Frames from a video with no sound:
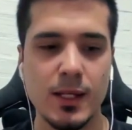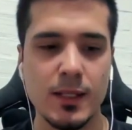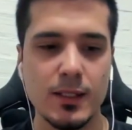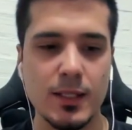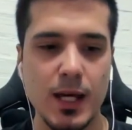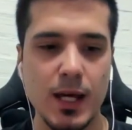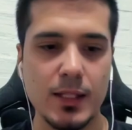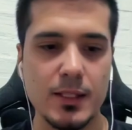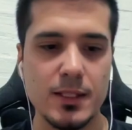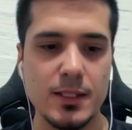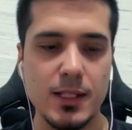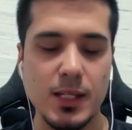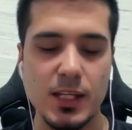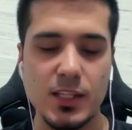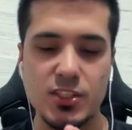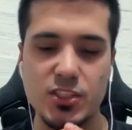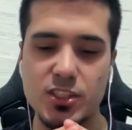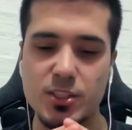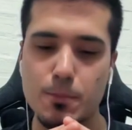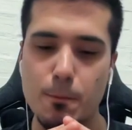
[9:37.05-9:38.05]
That
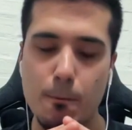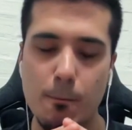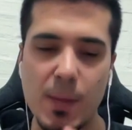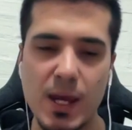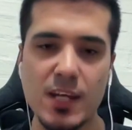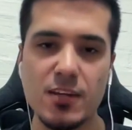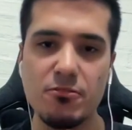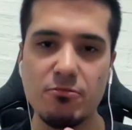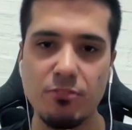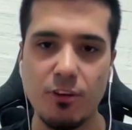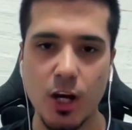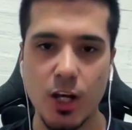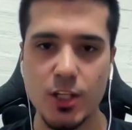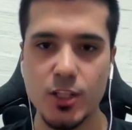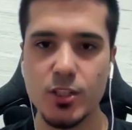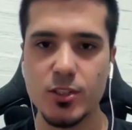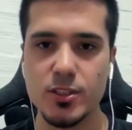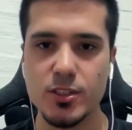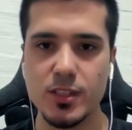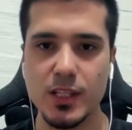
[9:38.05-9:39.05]
its main
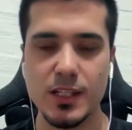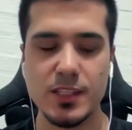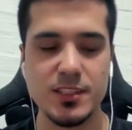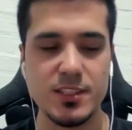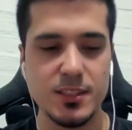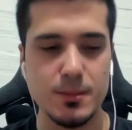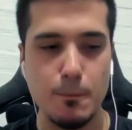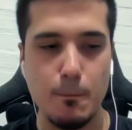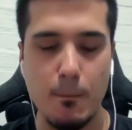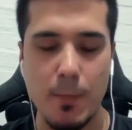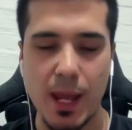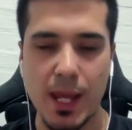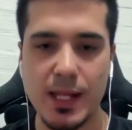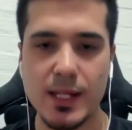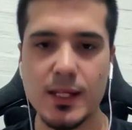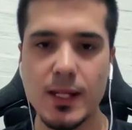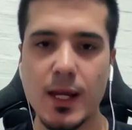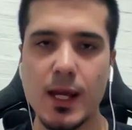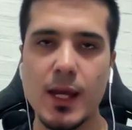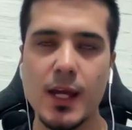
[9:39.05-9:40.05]
focus, its
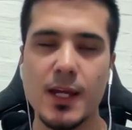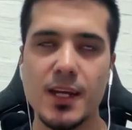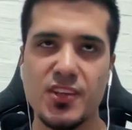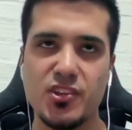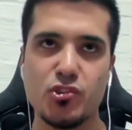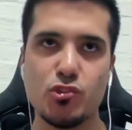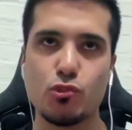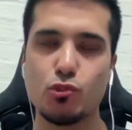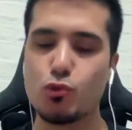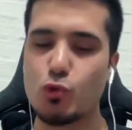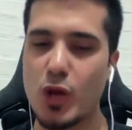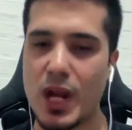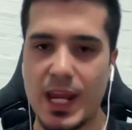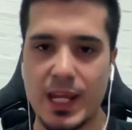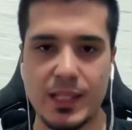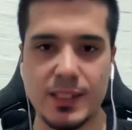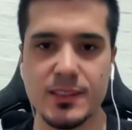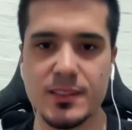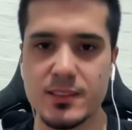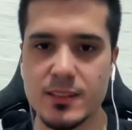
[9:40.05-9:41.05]
main
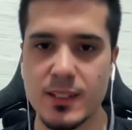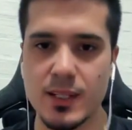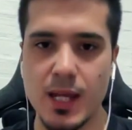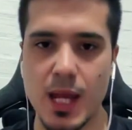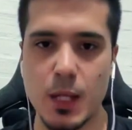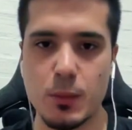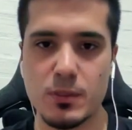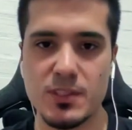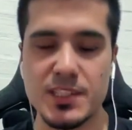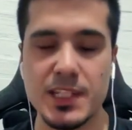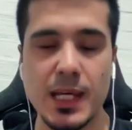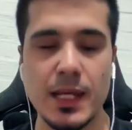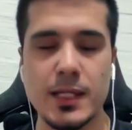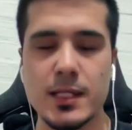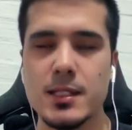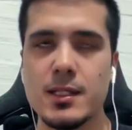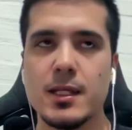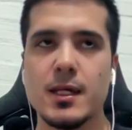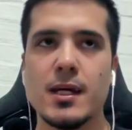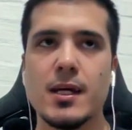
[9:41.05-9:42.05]
strength, I would
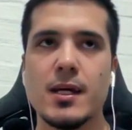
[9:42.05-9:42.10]
say,